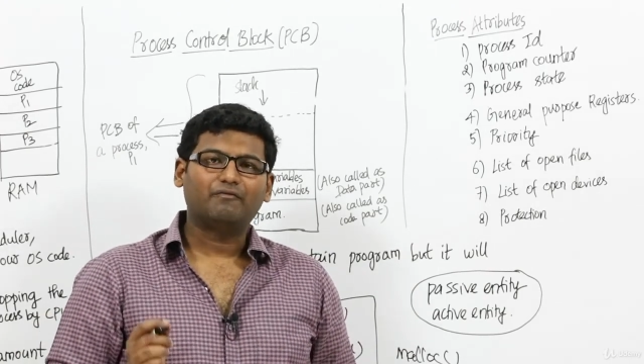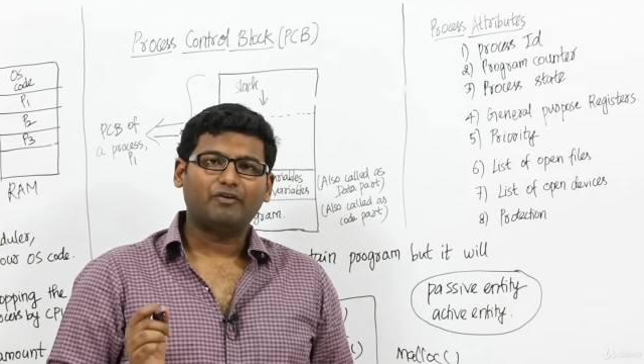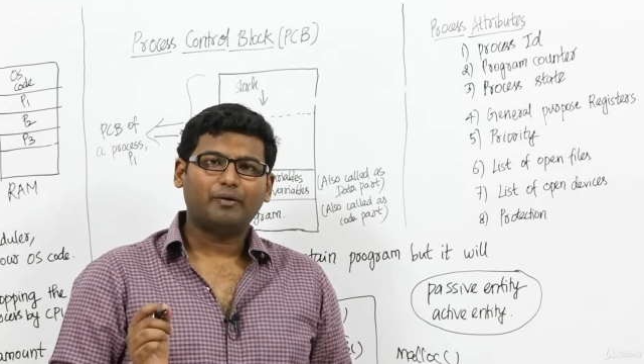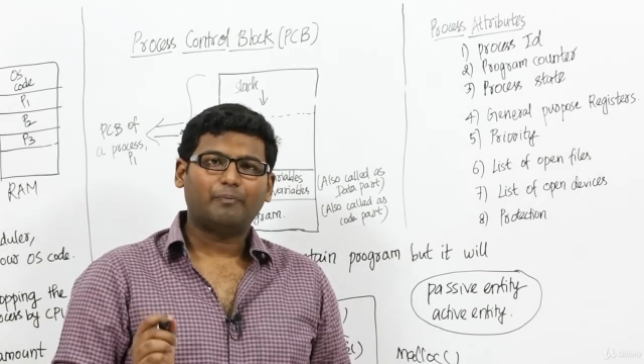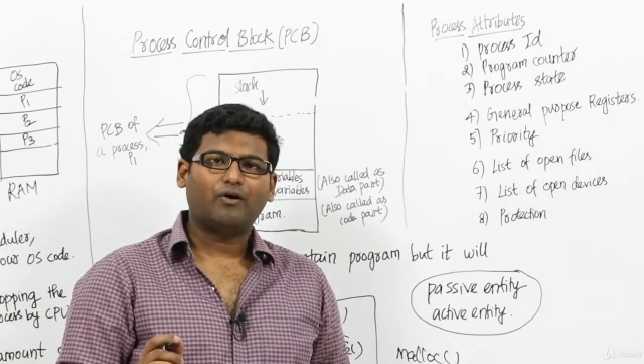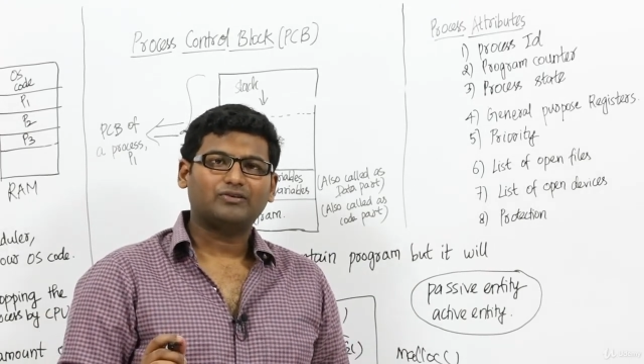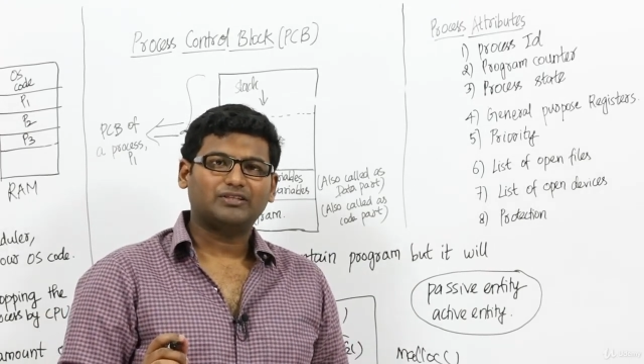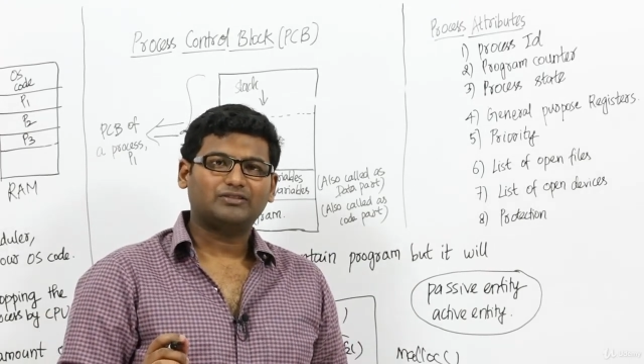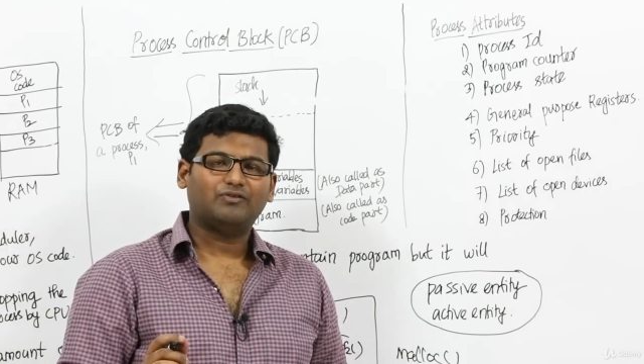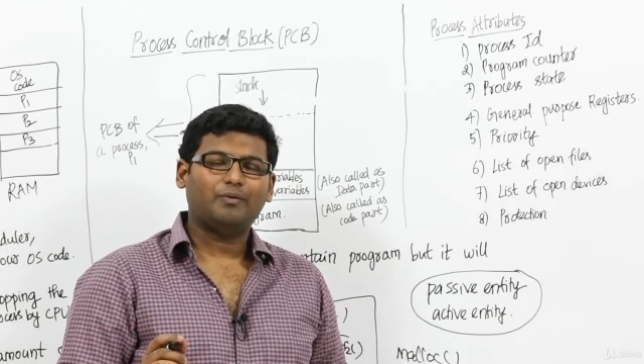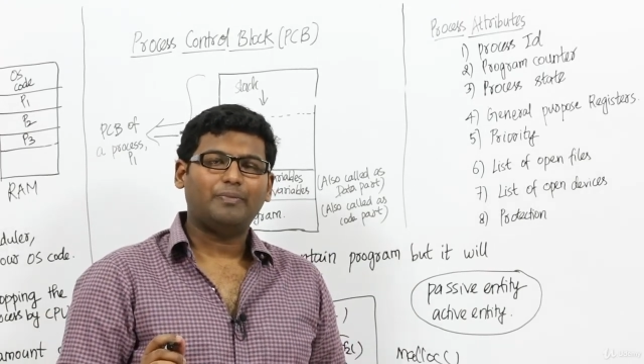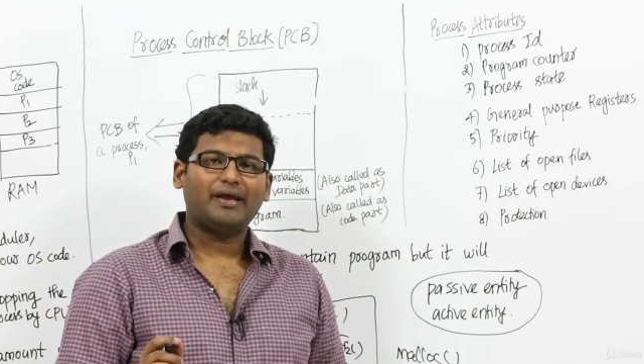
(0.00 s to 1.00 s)
every
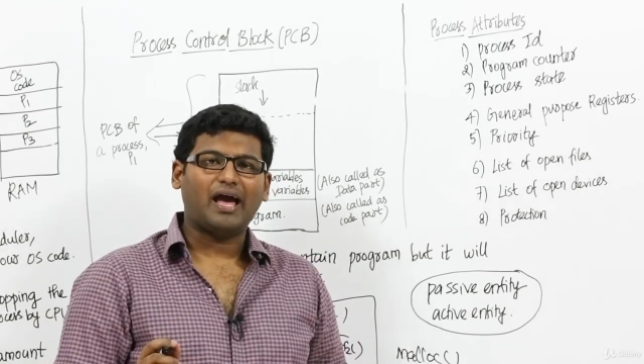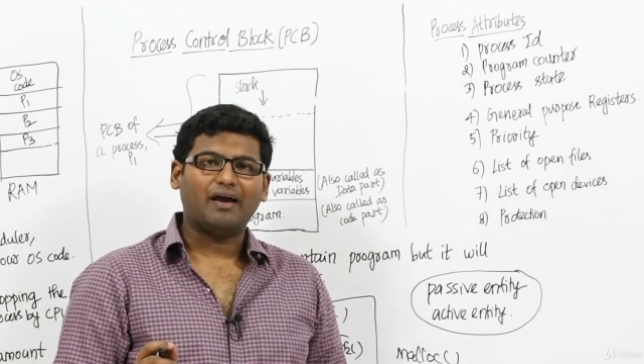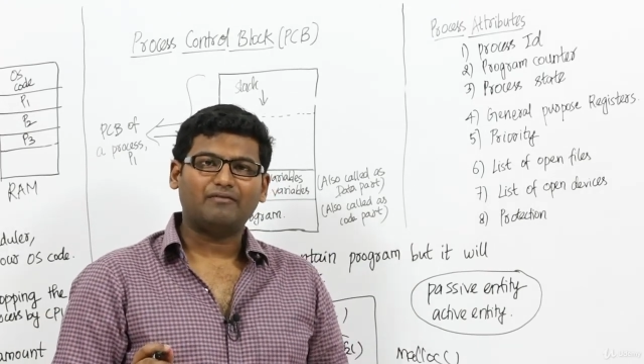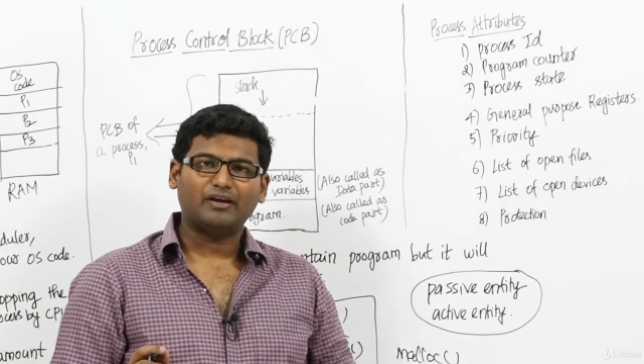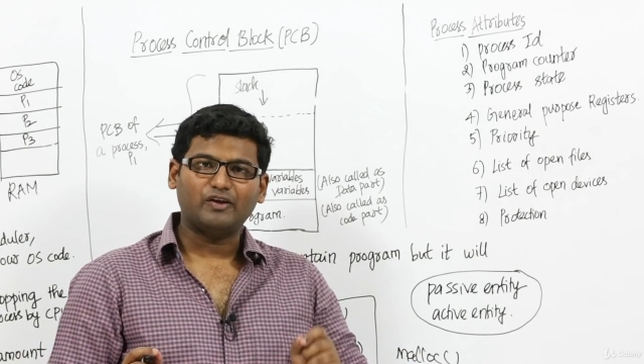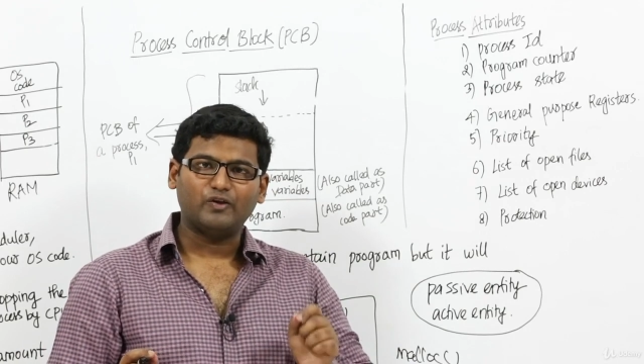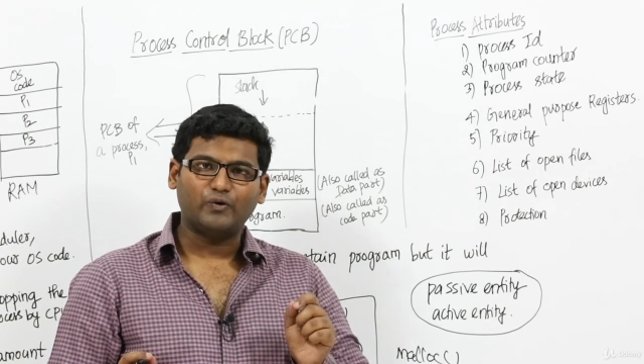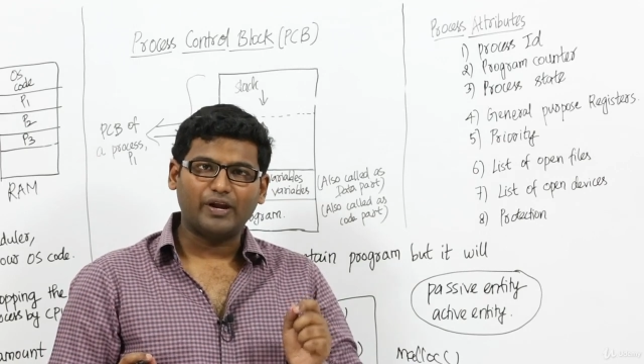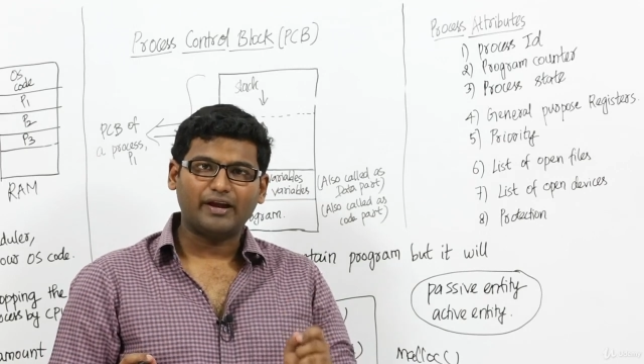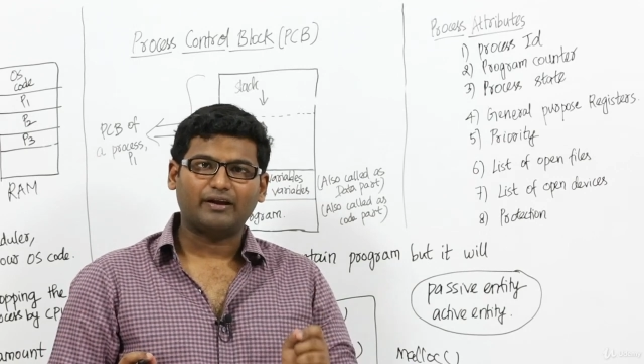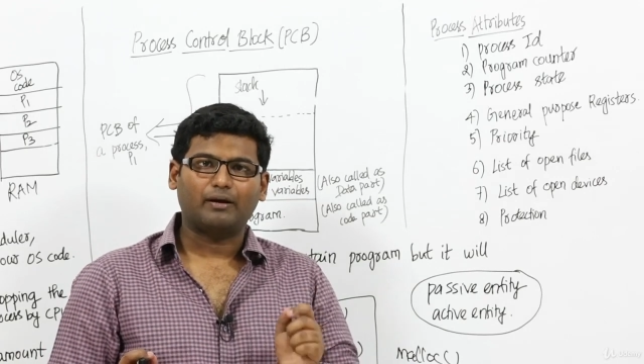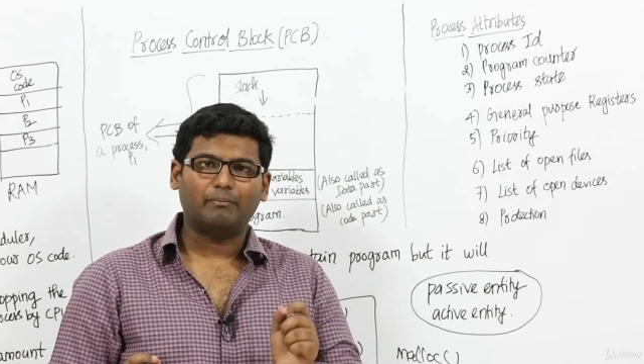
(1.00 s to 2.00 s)
process will be having a
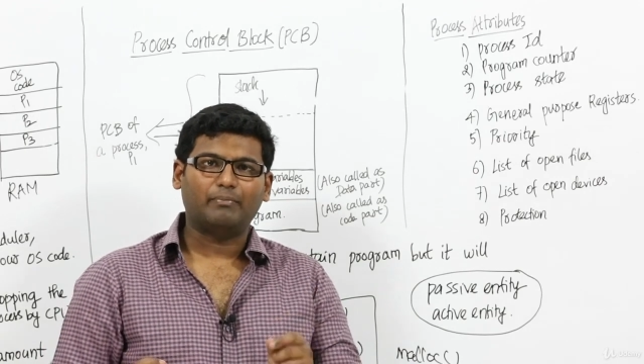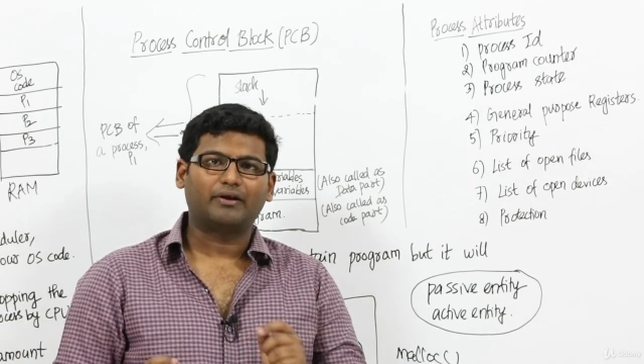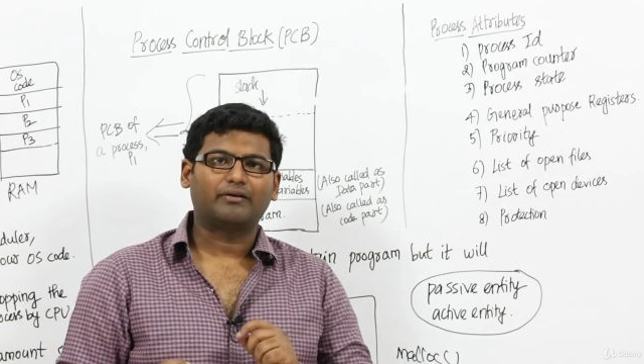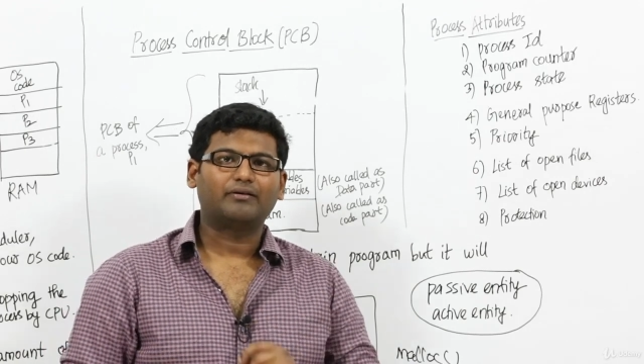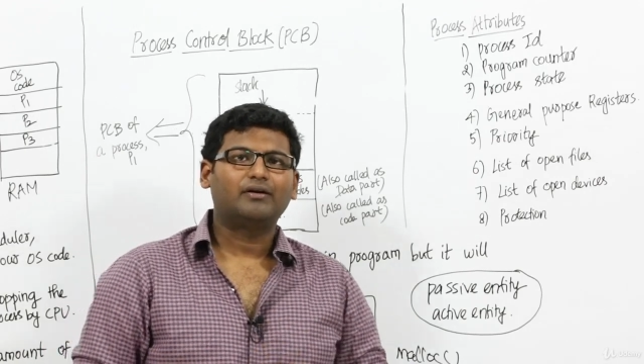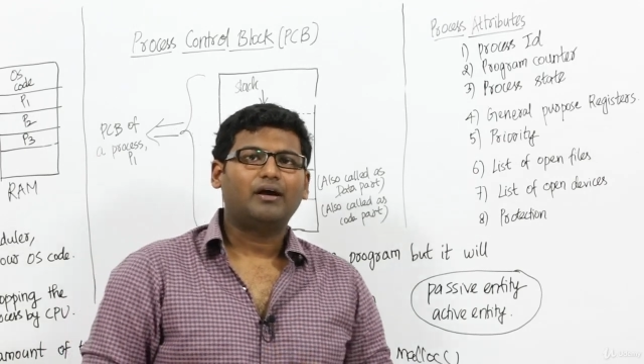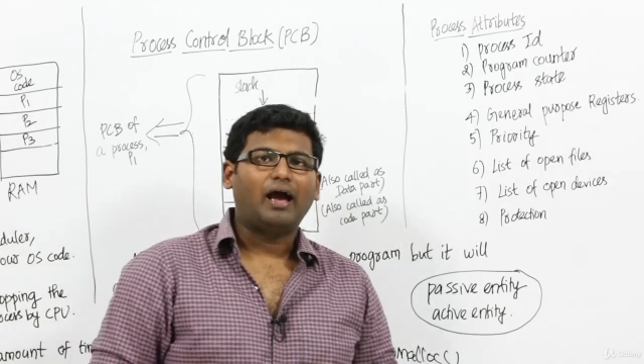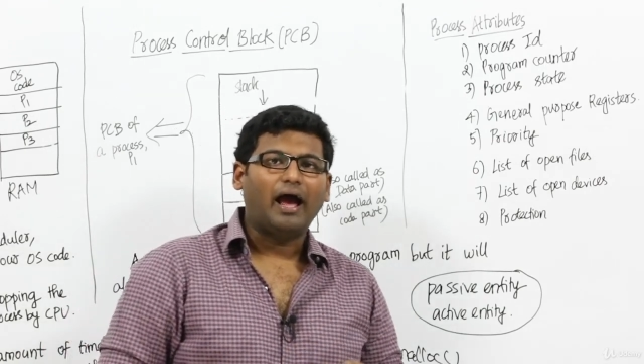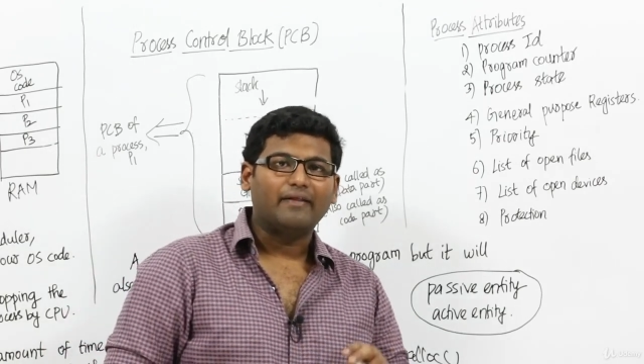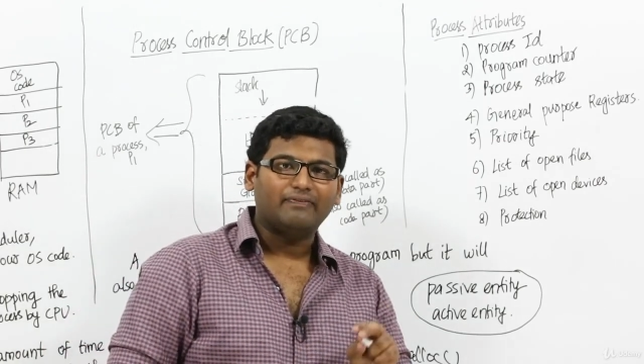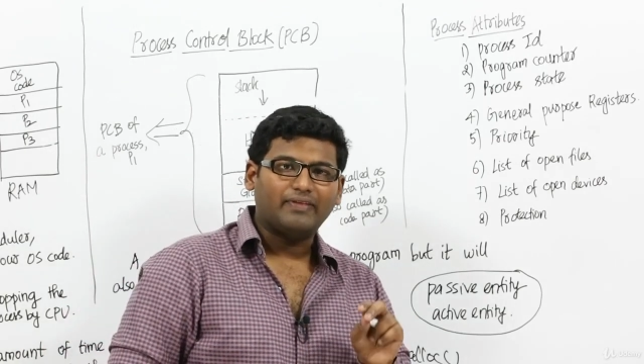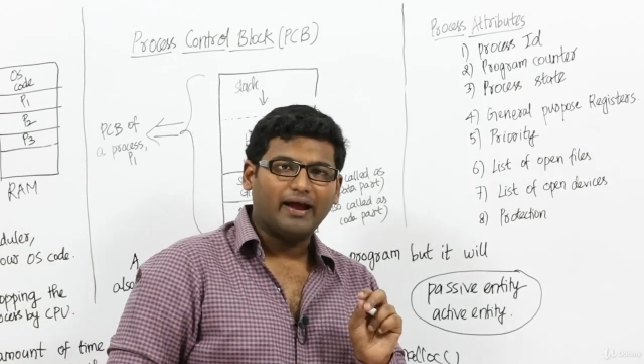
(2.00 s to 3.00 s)
unique number,
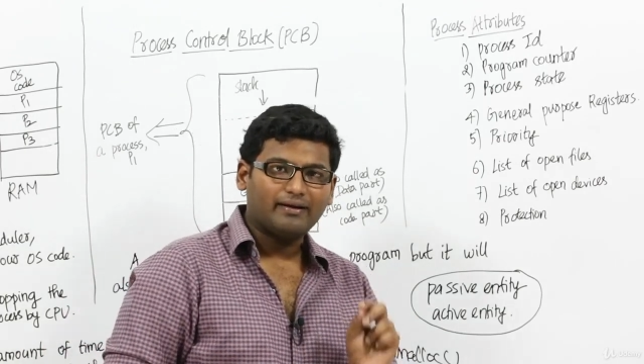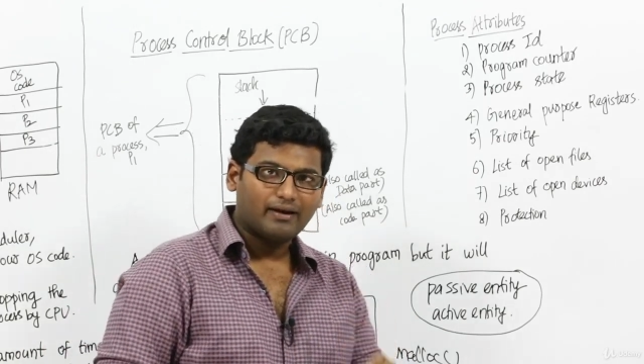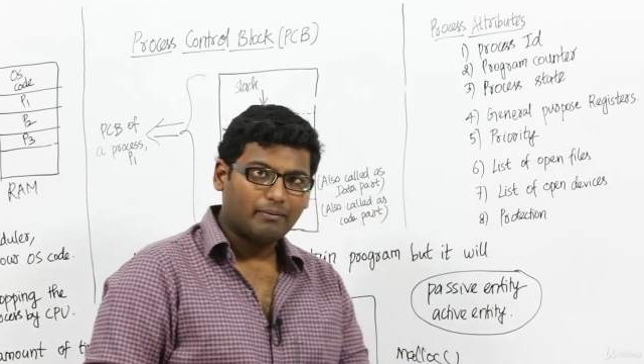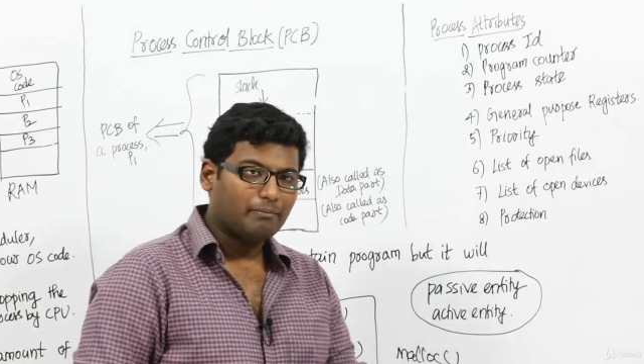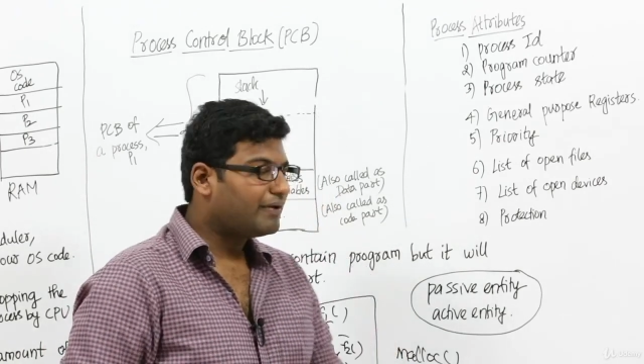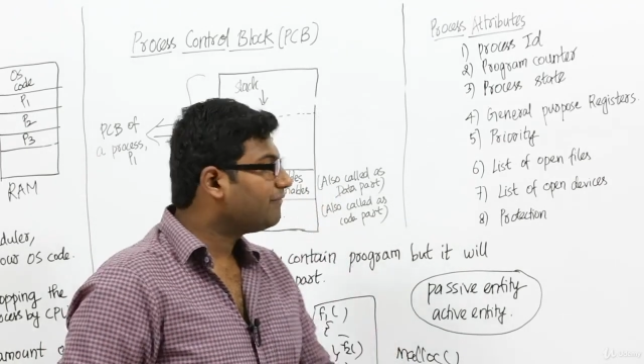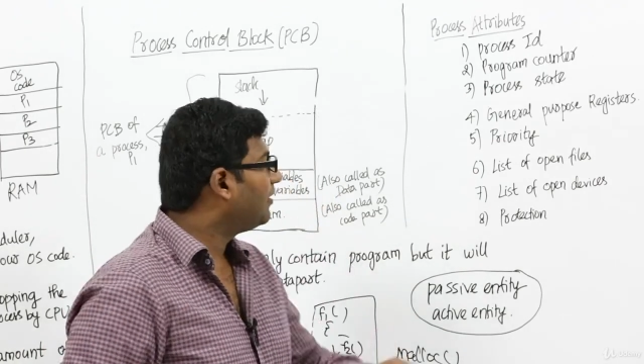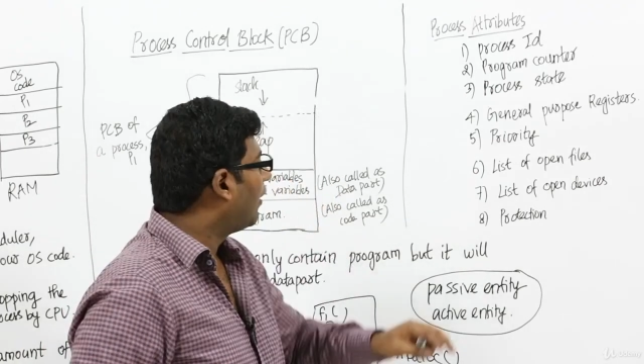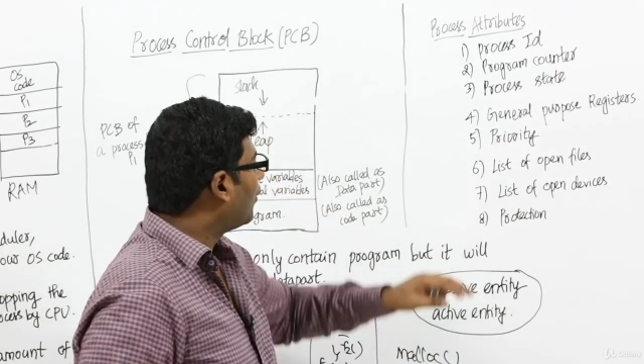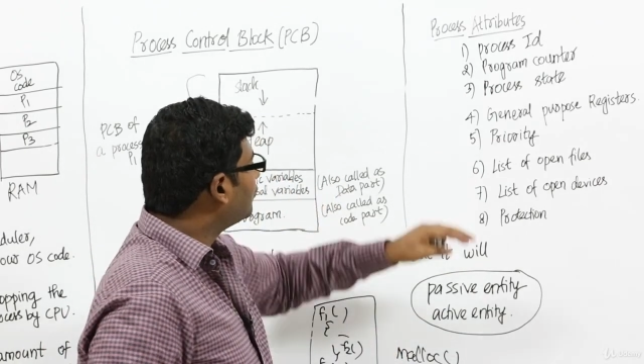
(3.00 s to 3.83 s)
and that number we